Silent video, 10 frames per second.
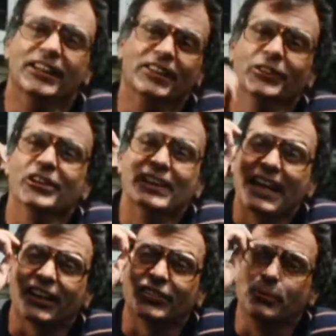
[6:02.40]
Your
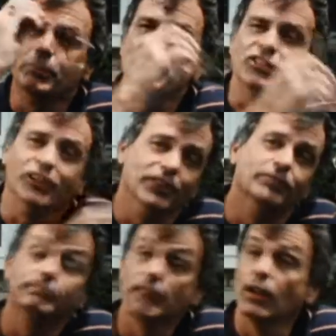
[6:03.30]
next mission,
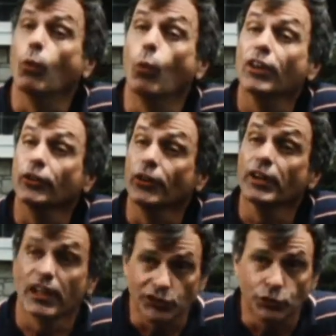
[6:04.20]
whether or
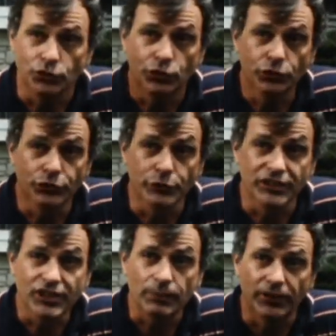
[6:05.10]
not you choose to
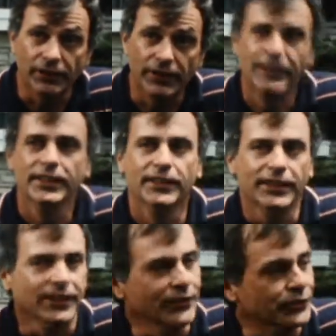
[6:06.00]
accept it,
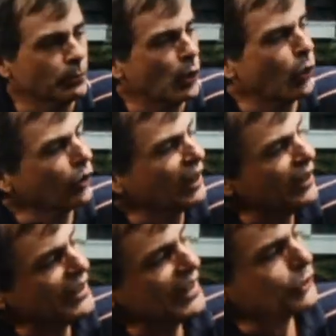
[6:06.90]
is to mow
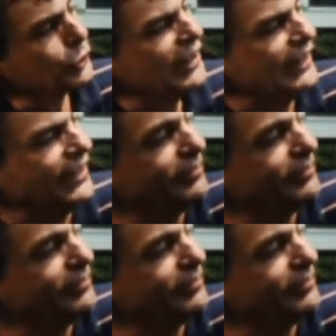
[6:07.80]
around that tree.